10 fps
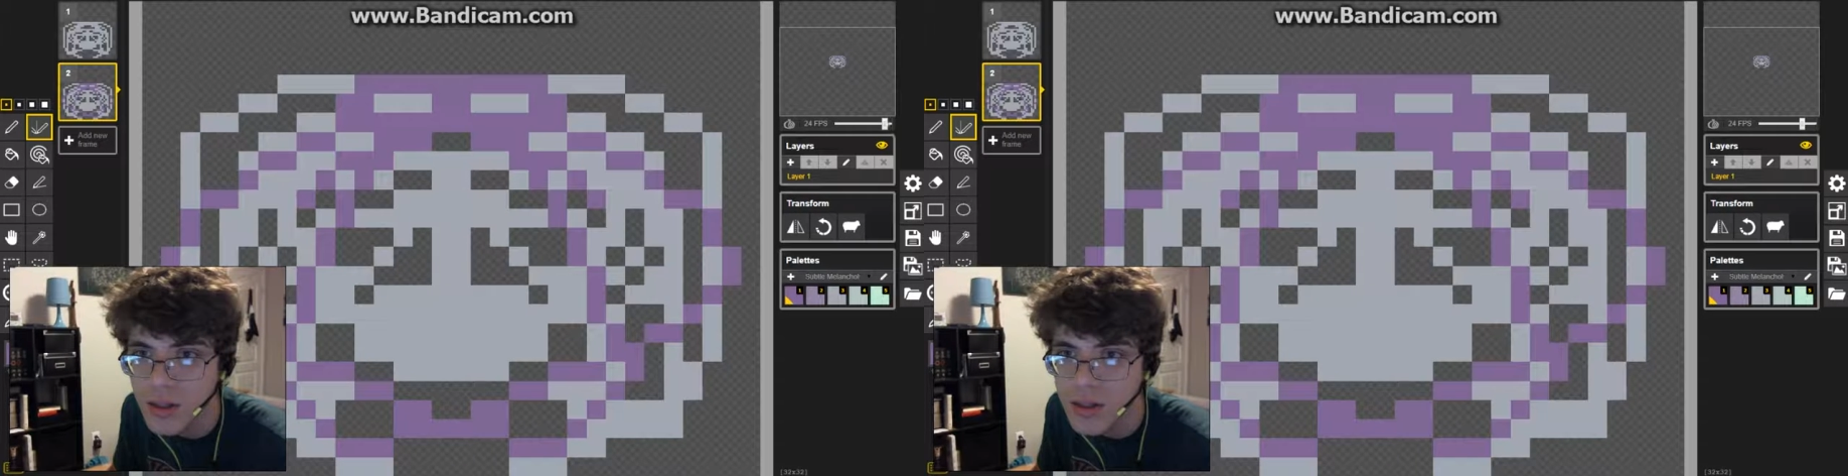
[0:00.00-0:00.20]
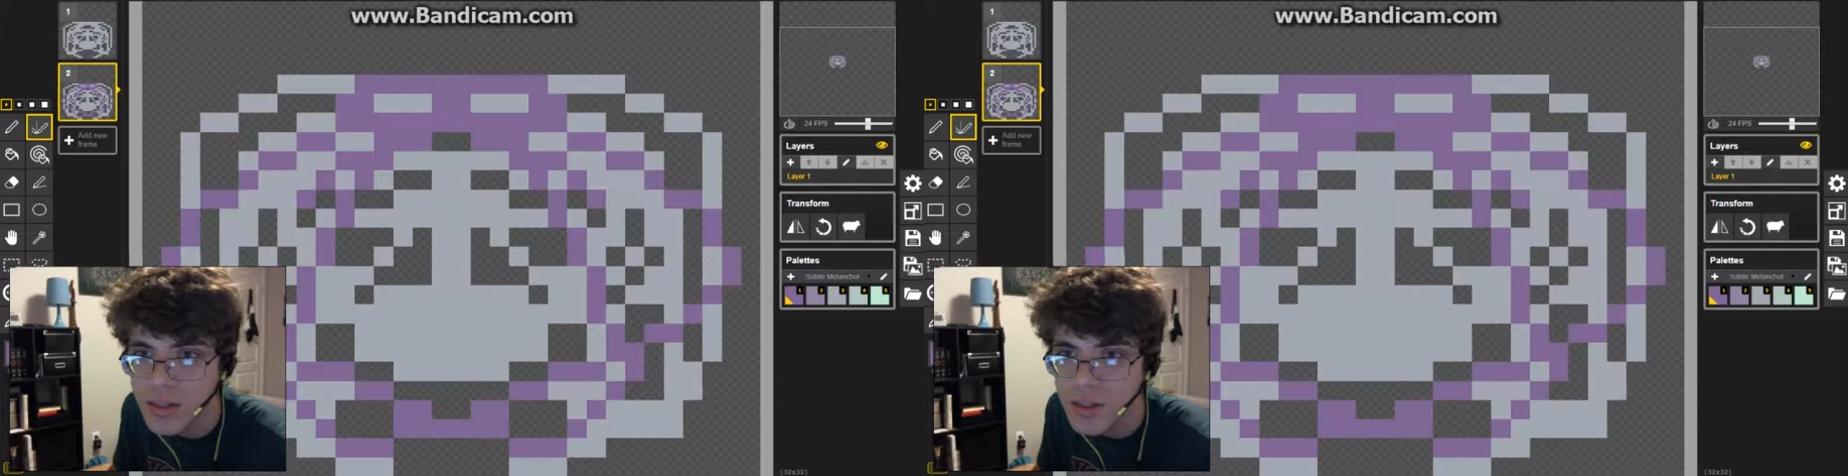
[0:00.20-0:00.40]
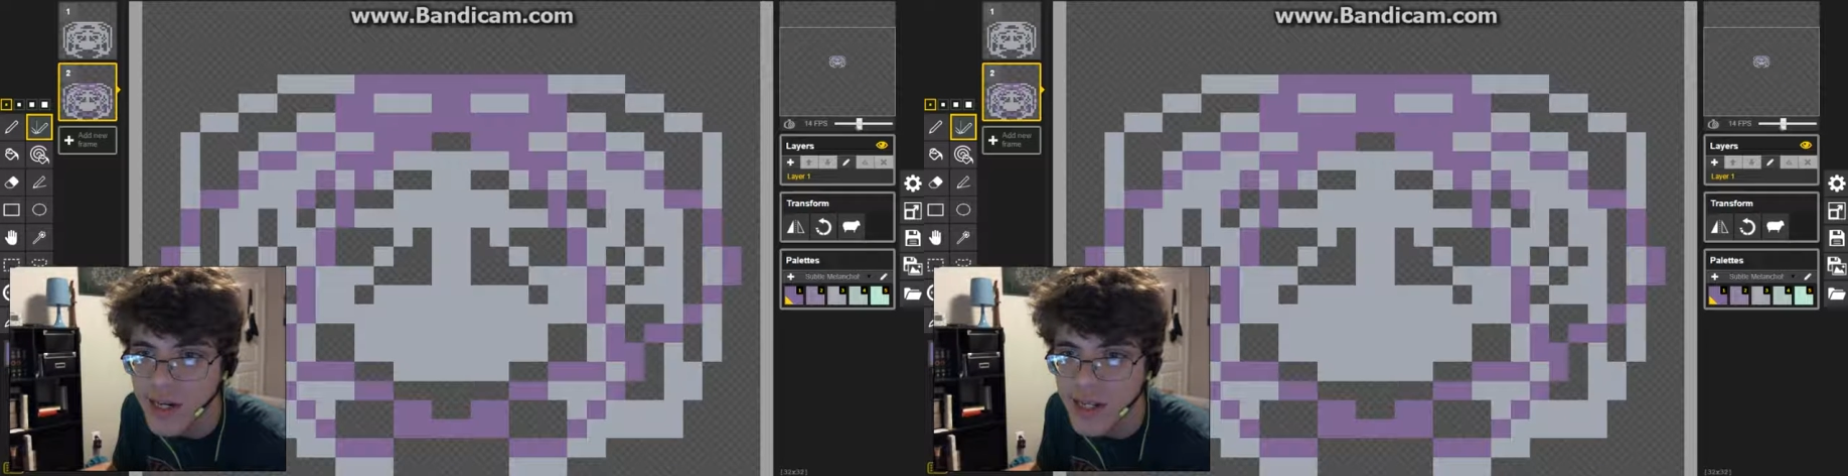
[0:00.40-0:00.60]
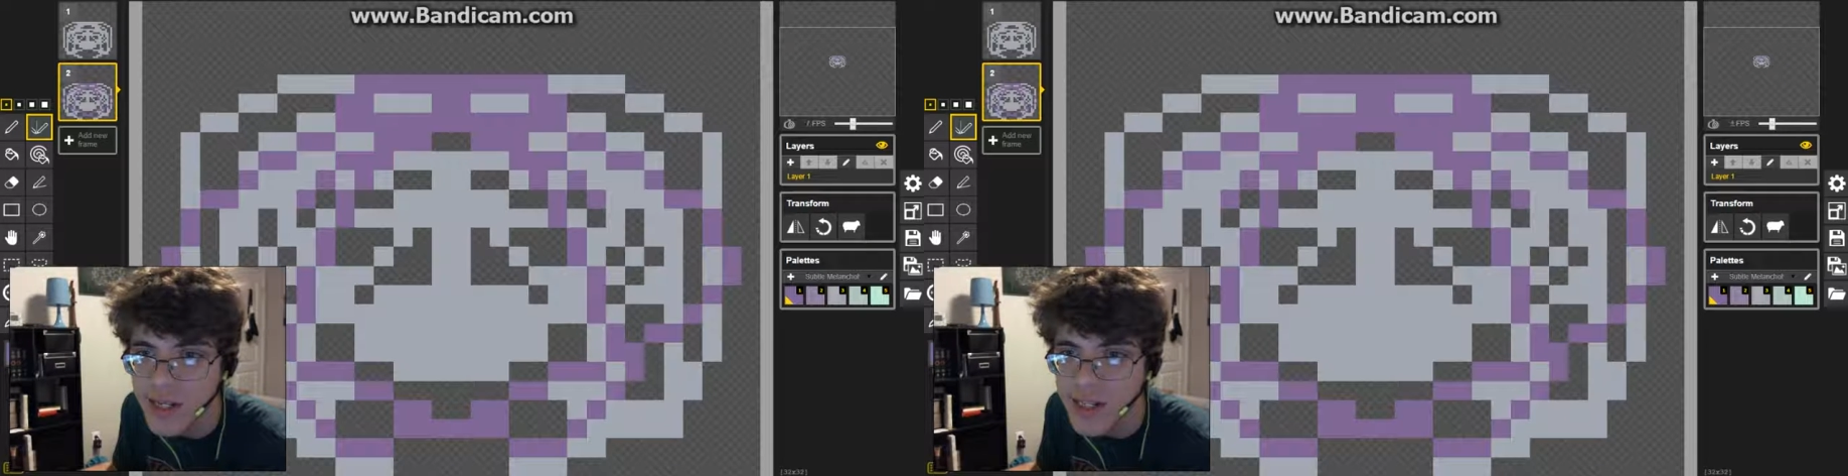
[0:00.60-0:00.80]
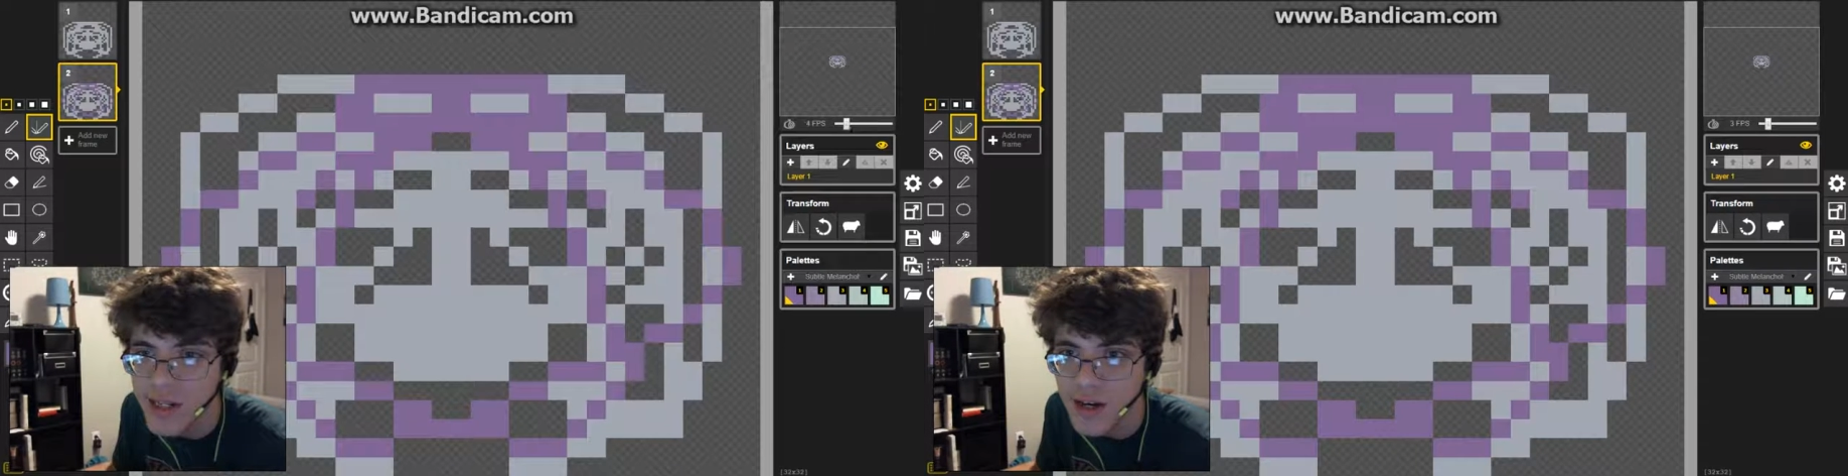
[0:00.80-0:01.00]
so that I can
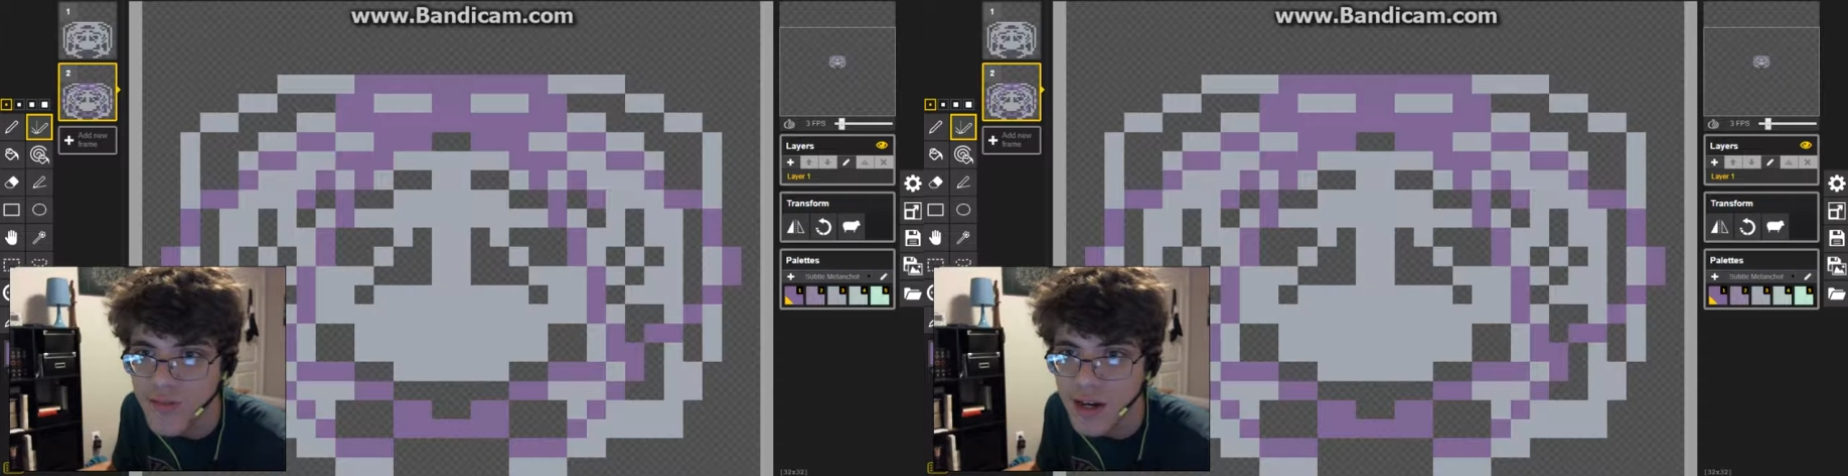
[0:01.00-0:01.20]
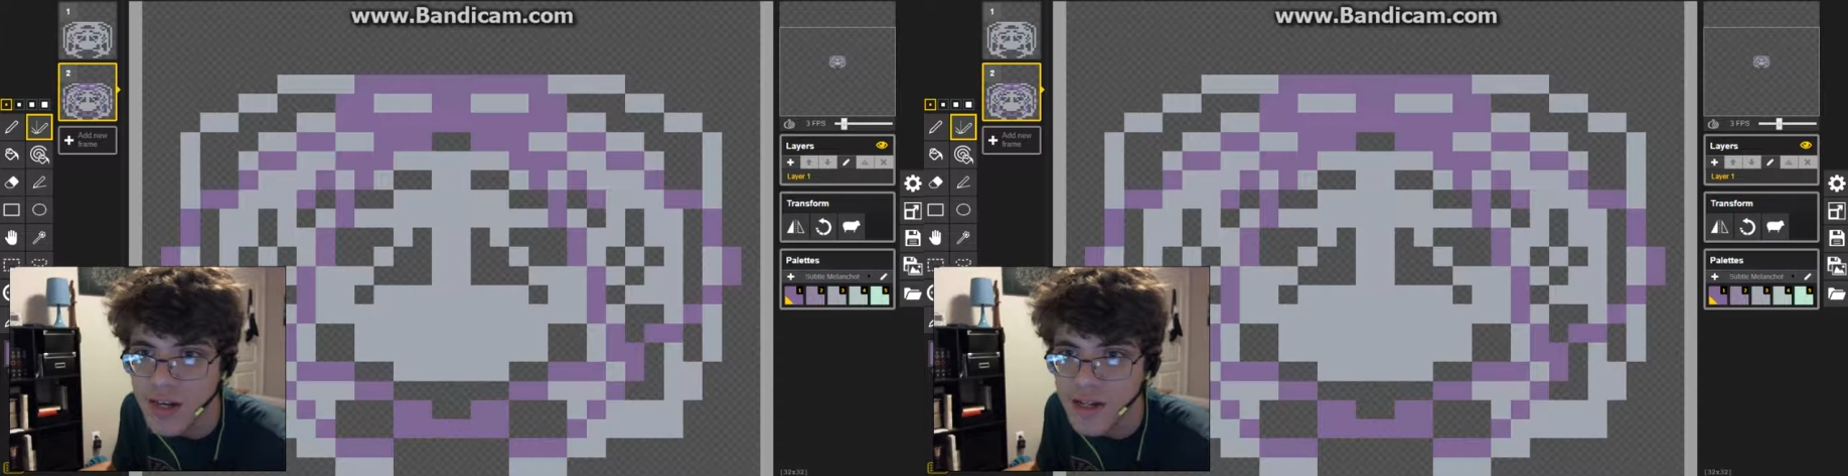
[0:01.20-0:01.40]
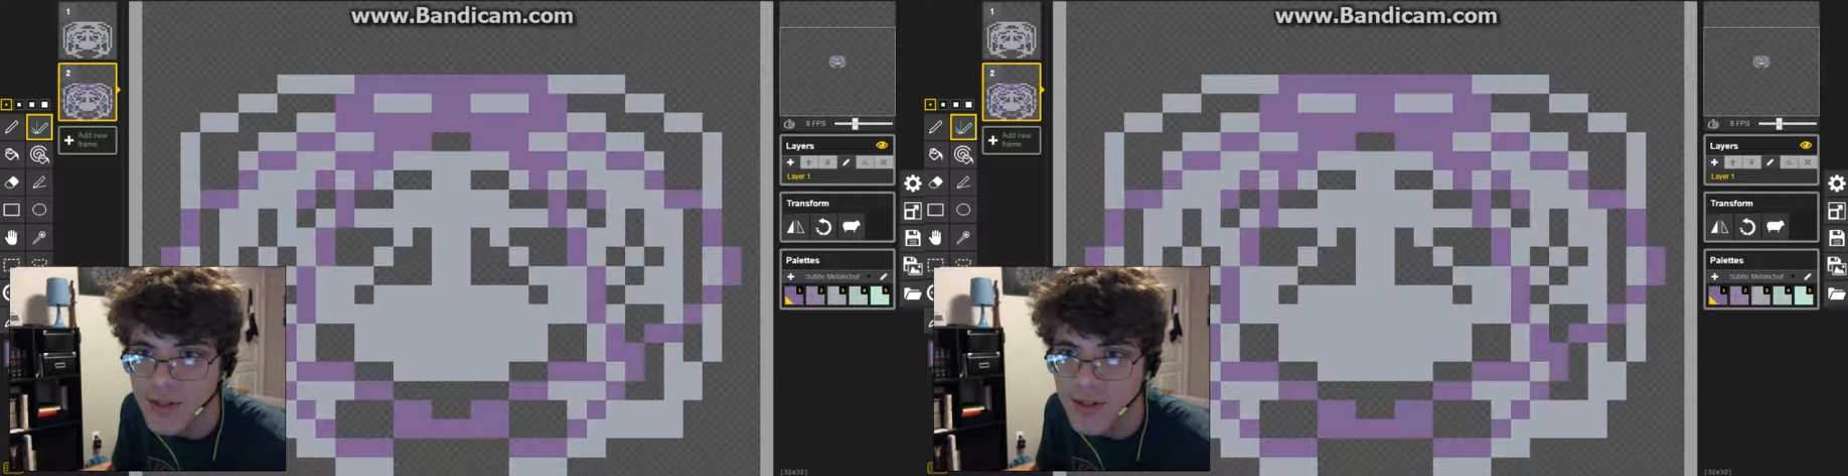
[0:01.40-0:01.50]
see how fast